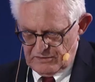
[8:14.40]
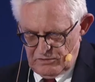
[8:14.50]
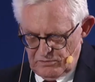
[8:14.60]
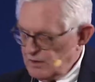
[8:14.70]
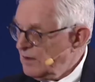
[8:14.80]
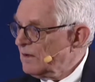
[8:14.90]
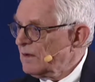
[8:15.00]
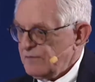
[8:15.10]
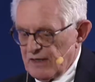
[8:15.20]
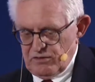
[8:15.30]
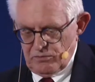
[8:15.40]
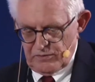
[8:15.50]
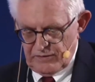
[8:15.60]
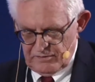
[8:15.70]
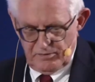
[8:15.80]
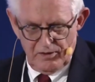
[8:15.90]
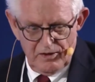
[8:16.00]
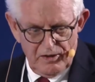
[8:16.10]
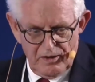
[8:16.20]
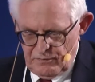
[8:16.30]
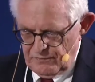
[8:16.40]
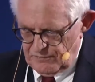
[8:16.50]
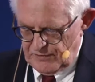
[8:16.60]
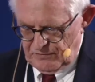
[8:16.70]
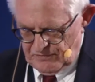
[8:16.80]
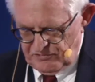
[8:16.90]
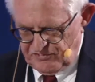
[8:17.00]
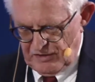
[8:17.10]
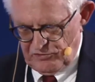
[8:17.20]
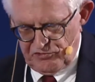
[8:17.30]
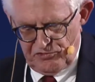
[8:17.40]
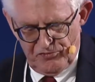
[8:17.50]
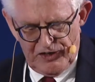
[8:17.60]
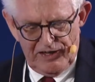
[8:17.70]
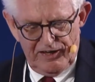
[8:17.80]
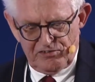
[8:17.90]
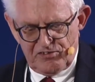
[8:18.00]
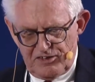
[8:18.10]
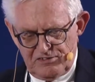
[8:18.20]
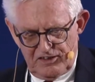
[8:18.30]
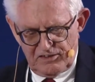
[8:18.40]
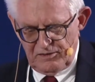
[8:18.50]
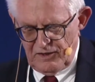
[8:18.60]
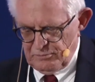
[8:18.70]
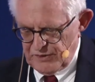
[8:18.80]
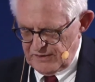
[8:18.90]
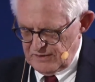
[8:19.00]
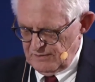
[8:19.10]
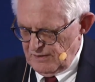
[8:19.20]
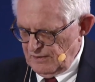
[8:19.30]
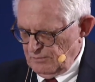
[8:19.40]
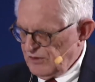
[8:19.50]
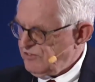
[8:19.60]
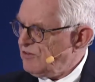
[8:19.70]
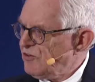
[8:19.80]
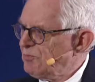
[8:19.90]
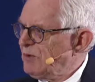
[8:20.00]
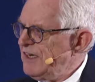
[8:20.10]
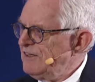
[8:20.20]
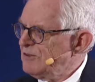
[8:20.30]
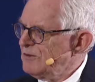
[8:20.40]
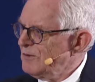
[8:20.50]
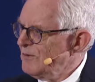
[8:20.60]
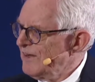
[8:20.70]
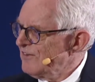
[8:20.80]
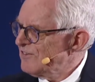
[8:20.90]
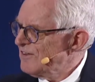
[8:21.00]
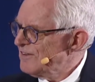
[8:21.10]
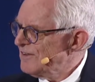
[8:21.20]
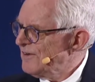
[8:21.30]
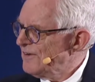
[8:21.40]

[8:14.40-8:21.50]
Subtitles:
Thank you. Thank you. This sounds really exciting, but it must cost money to do this.